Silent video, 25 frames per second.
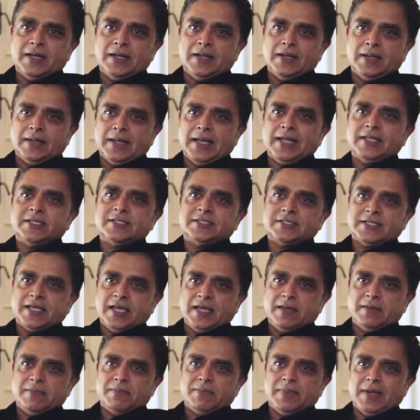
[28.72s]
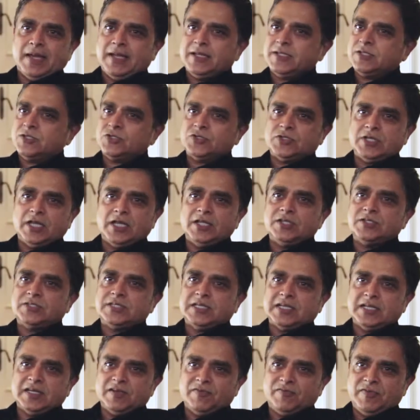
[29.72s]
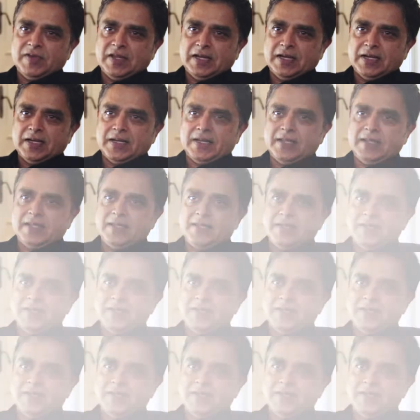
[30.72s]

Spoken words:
landscape has changed significantly.